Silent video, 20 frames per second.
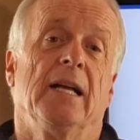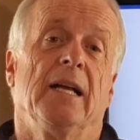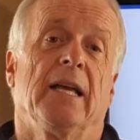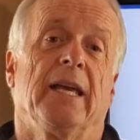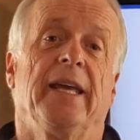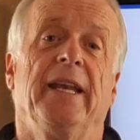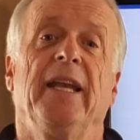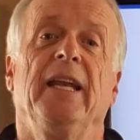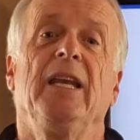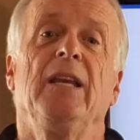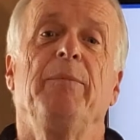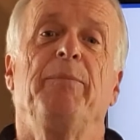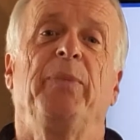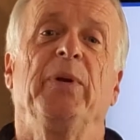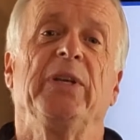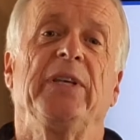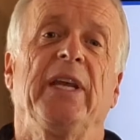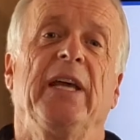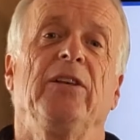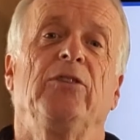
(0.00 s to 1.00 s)
In any
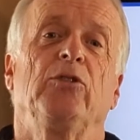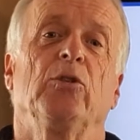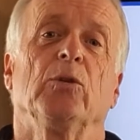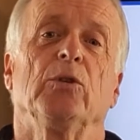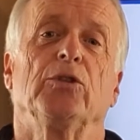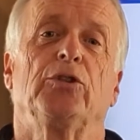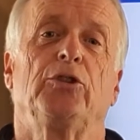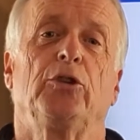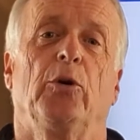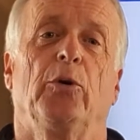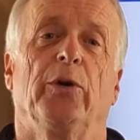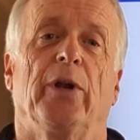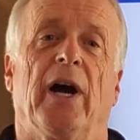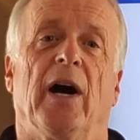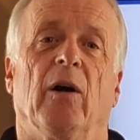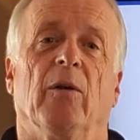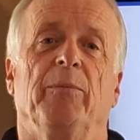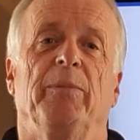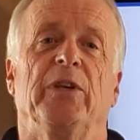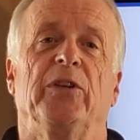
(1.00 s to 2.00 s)
potential
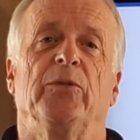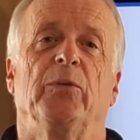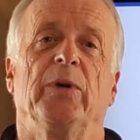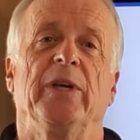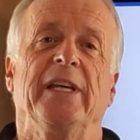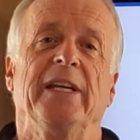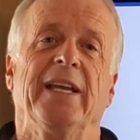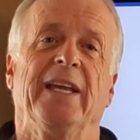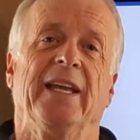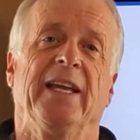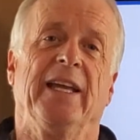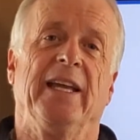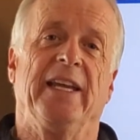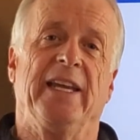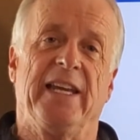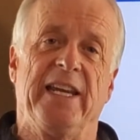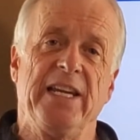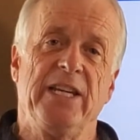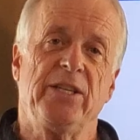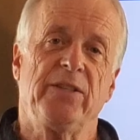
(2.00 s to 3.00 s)
showdown between
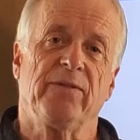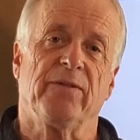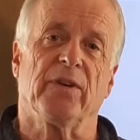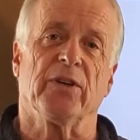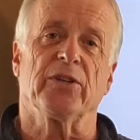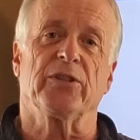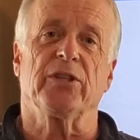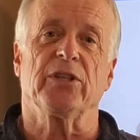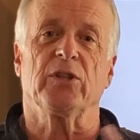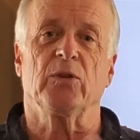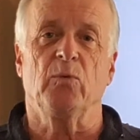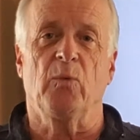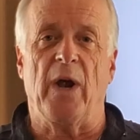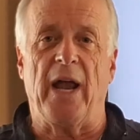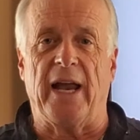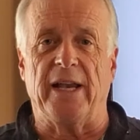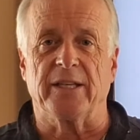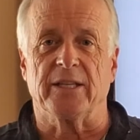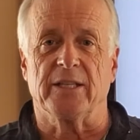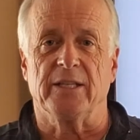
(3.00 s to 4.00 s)
East versus
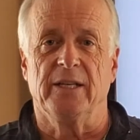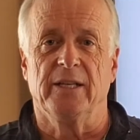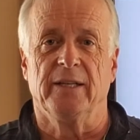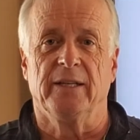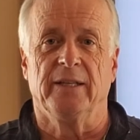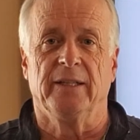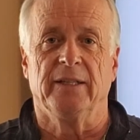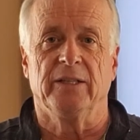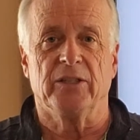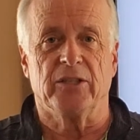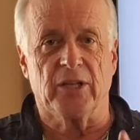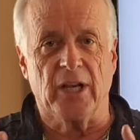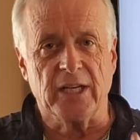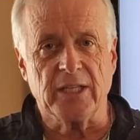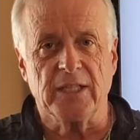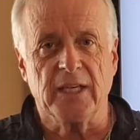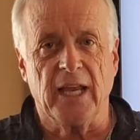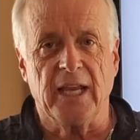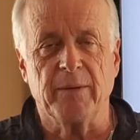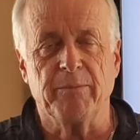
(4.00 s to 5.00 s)
West,
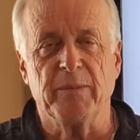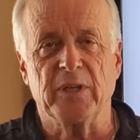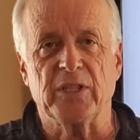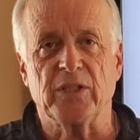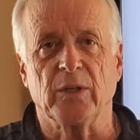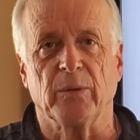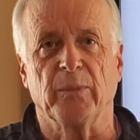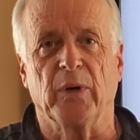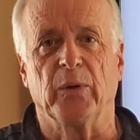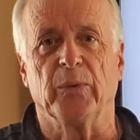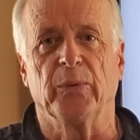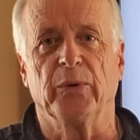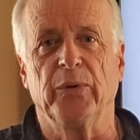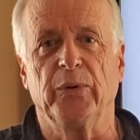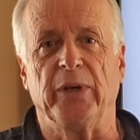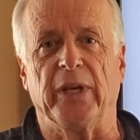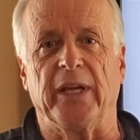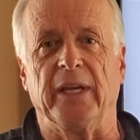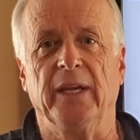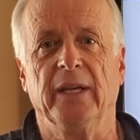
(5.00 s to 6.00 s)
just like Mr.
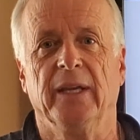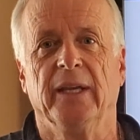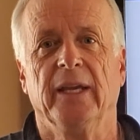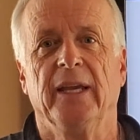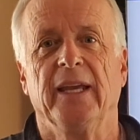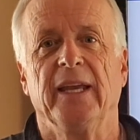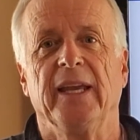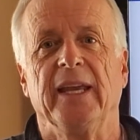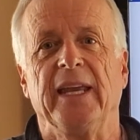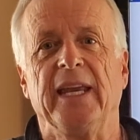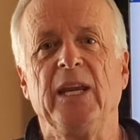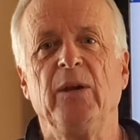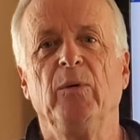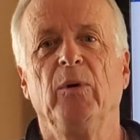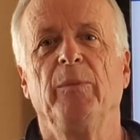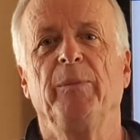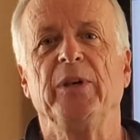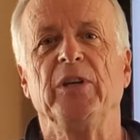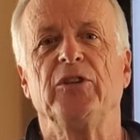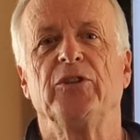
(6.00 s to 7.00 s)
Mulroney, he
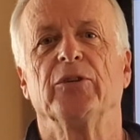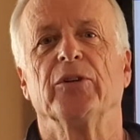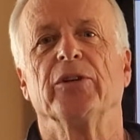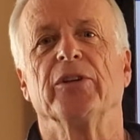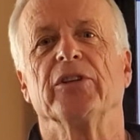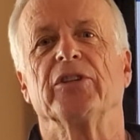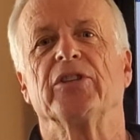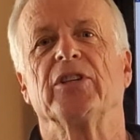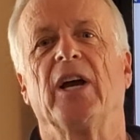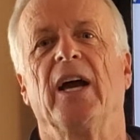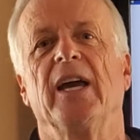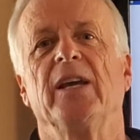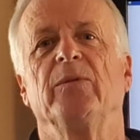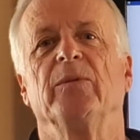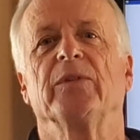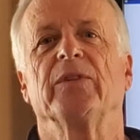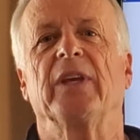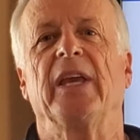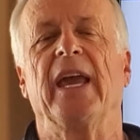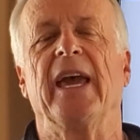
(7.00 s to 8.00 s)
will be sure to side
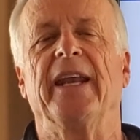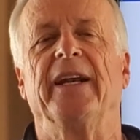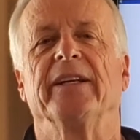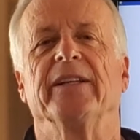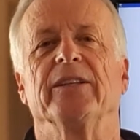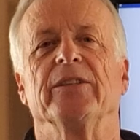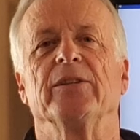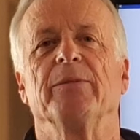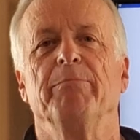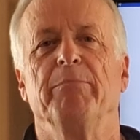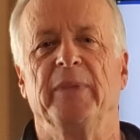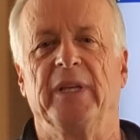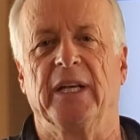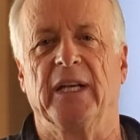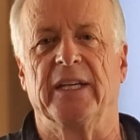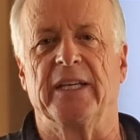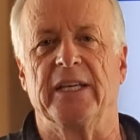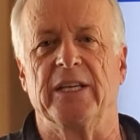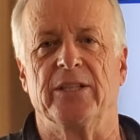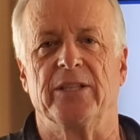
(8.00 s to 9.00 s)
with Canada's
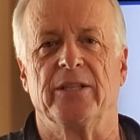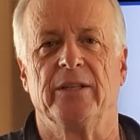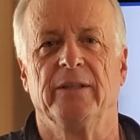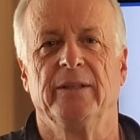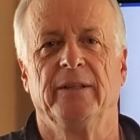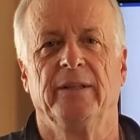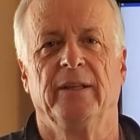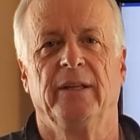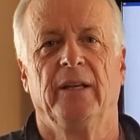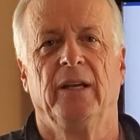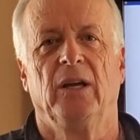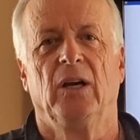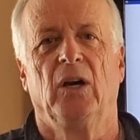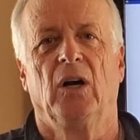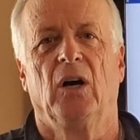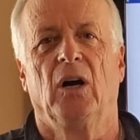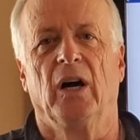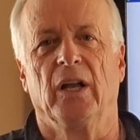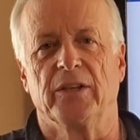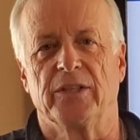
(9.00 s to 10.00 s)
Middle East,
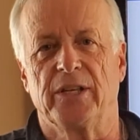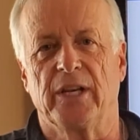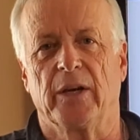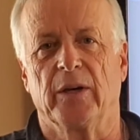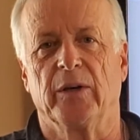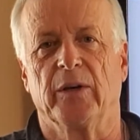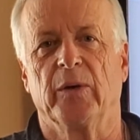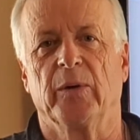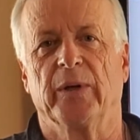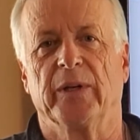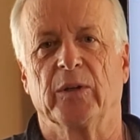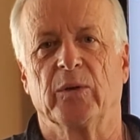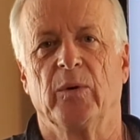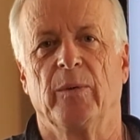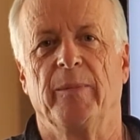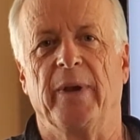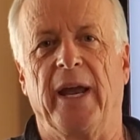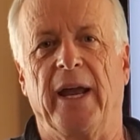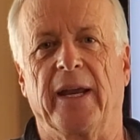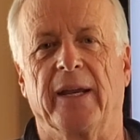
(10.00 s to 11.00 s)
Ontario and
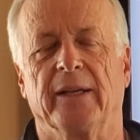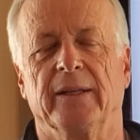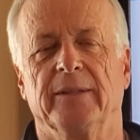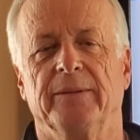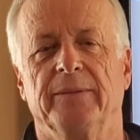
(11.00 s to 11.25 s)
Quebec.